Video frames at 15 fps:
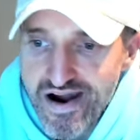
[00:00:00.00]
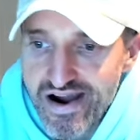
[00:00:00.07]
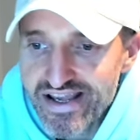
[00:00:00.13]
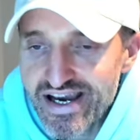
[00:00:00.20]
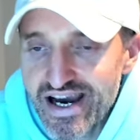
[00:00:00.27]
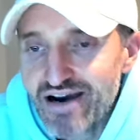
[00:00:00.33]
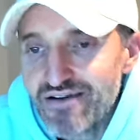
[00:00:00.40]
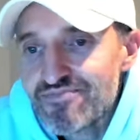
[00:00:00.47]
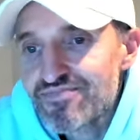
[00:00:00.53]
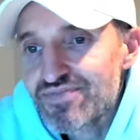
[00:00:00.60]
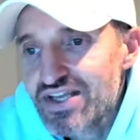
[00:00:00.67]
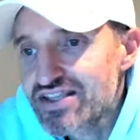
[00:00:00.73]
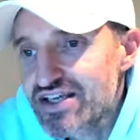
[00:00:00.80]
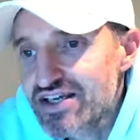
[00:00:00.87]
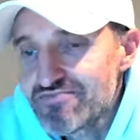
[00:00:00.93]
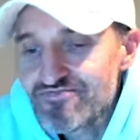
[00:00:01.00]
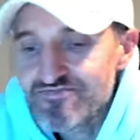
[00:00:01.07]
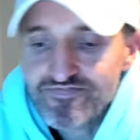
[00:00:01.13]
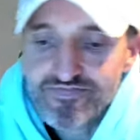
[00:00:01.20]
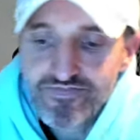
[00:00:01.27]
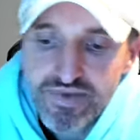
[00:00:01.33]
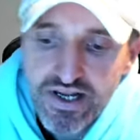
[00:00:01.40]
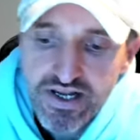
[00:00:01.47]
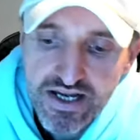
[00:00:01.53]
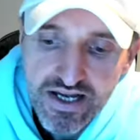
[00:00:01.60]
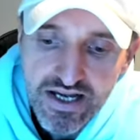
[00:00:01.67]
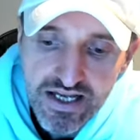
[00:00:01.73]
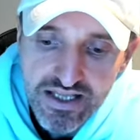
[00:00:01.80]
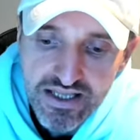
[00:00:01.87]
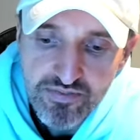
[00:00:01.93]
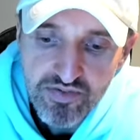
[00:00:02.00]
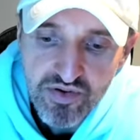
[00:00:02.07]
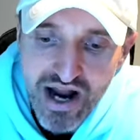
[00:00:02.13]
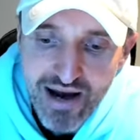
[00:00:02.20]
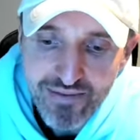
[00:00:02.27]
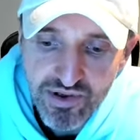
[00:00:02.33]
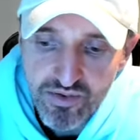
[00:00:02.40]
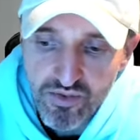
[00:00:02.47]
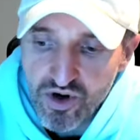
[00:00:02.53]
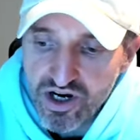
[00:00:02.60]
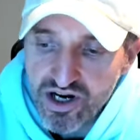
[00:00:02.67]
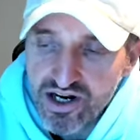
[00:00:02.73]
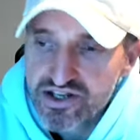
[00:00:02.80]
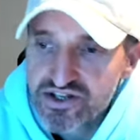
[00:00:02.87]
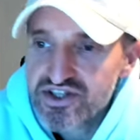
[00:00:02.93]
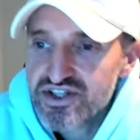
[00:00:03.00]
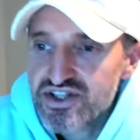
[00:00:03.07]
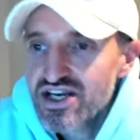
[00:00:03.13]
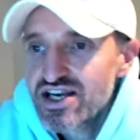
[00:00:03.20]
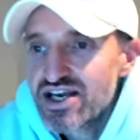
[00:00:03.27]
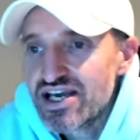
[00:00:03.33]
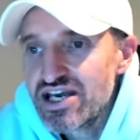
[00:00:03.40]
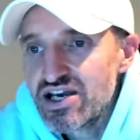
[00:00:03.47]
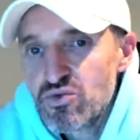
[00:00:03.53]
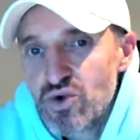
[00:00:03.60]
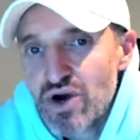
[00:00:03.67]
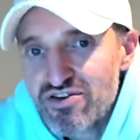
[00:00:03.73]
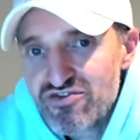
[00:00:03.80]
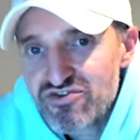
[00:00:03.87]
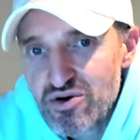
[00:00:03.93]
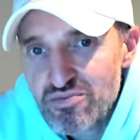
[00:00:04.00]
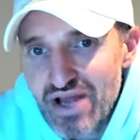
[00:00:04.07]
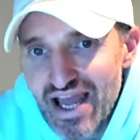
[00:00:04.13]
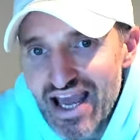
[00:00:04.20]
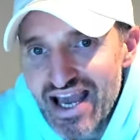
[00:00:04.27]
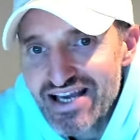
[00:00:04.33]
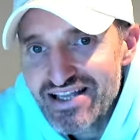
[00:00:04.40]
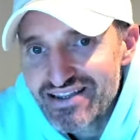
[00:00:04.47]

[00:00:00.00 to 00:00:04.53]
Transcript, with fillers: Yeah, it did. The problem was it went from eight